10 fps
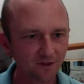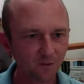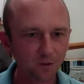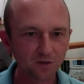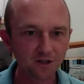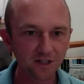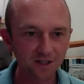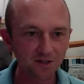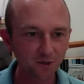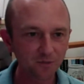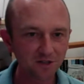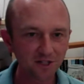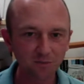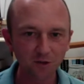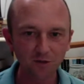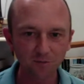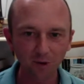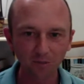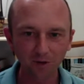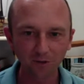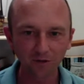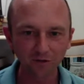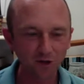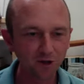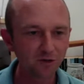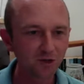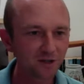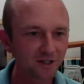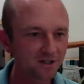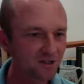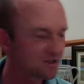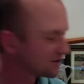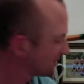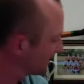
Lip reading: Wilson is obviously proving popular with a few of you. He's just